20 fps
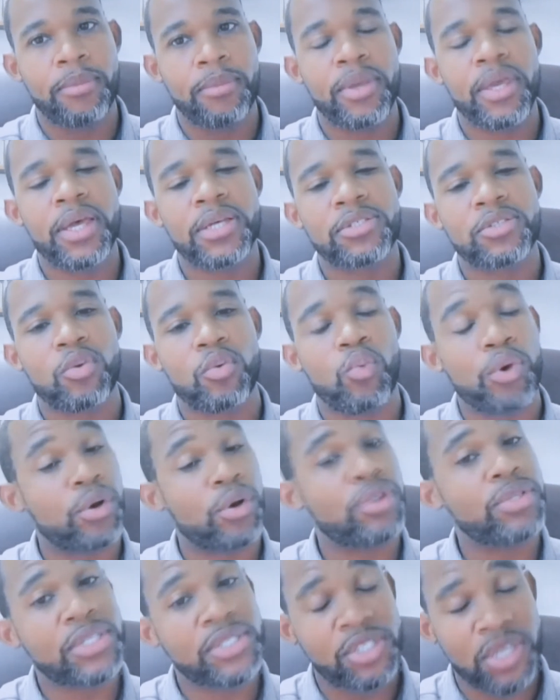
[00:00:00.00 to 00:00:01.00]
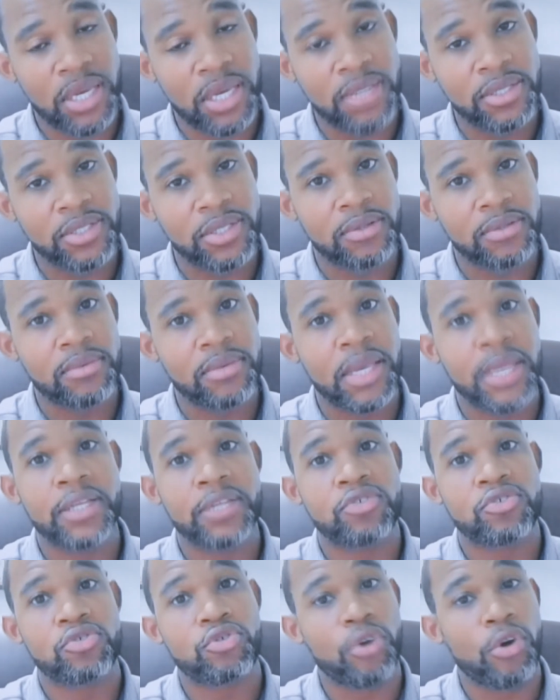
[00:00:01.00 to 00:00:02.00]
because the world is changing
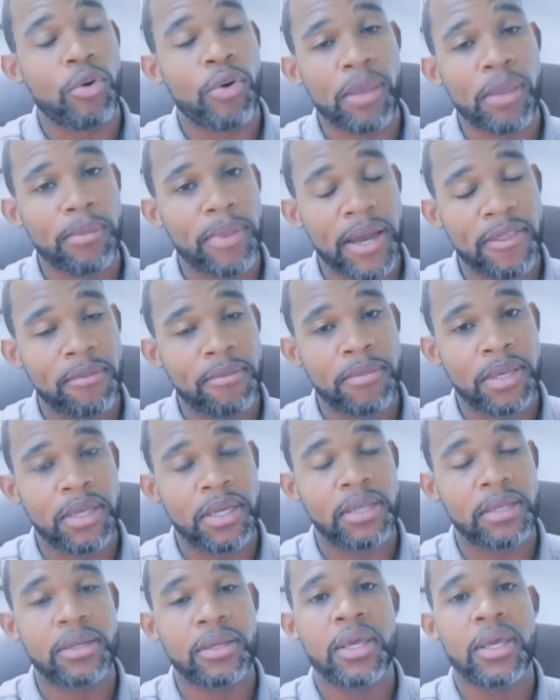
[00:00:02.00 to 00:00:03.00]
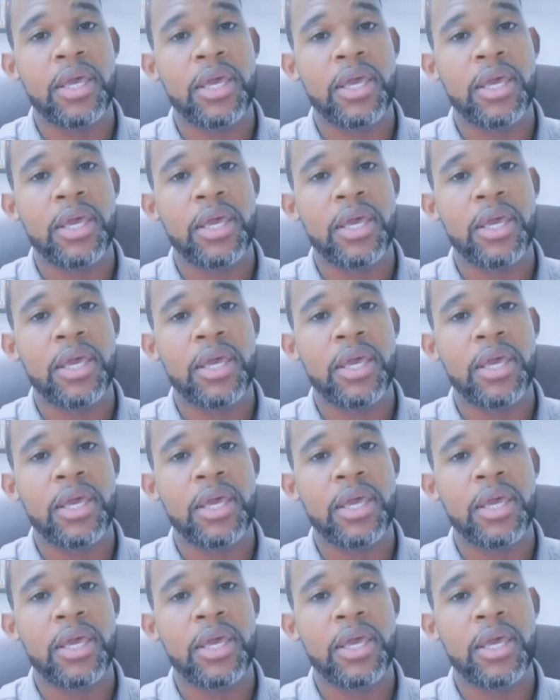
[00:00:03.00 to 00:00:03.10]
and is growing by the minute,